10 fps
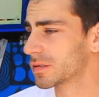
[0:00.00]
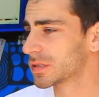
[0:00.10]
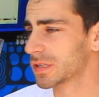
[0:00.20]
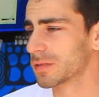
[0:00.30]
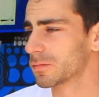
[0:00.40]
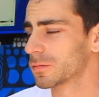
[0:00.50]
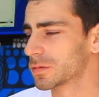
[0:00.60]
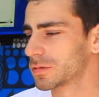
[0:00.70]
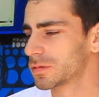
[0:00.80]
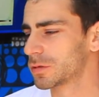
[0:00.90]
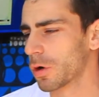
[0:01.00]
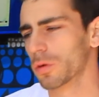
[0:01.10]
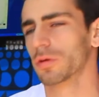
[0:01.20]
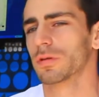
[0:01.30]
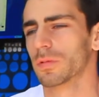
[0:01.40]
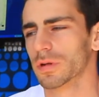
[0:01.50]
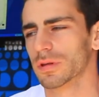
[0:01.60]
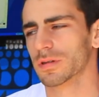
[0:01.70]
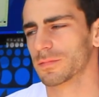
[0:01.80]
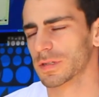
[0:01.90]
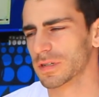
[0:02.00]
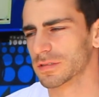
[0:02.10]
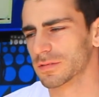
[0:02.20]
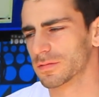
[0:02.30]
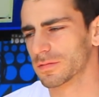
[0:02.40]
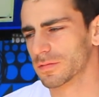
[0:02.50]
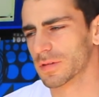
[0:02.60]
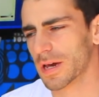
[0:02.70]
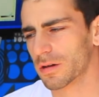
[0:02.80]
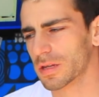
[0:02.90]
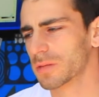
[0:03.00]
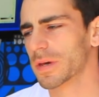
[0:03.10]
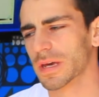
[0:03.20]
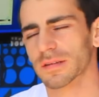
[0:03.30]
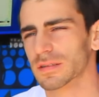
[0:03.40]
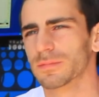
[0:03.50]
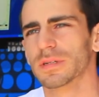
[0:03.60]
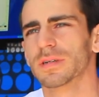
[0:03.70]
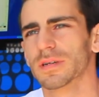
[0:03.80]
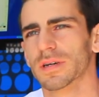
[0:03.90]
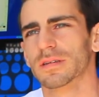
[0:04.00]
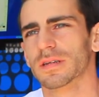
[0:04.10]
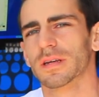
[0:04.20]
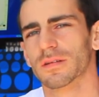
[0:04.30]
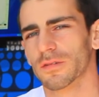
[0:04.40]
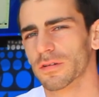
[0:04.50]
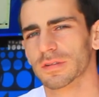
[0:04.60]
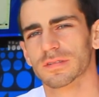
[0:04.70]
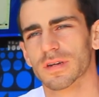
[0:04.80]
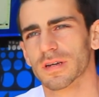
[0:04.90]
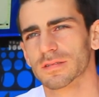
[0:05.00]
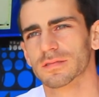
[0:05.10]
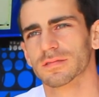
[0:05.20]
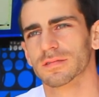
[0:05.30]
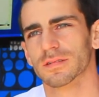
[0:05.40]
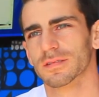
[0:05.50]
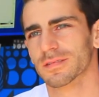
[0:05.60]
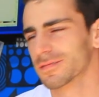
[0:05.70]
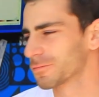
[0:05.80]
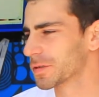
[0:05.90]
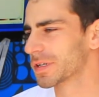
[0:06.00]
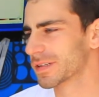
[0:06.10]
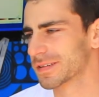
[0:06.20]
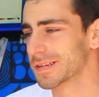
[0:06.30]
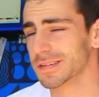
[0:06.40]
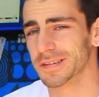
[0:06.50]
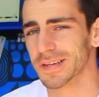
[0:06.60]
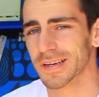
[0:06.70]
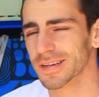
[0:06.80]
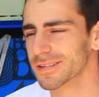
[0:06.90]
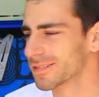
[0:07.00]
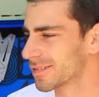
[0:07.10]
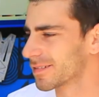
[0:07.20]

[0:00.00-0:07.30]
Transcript: This table was totally worth it because of how clean my hands can be at the end of all these cuts and really at the end of the day.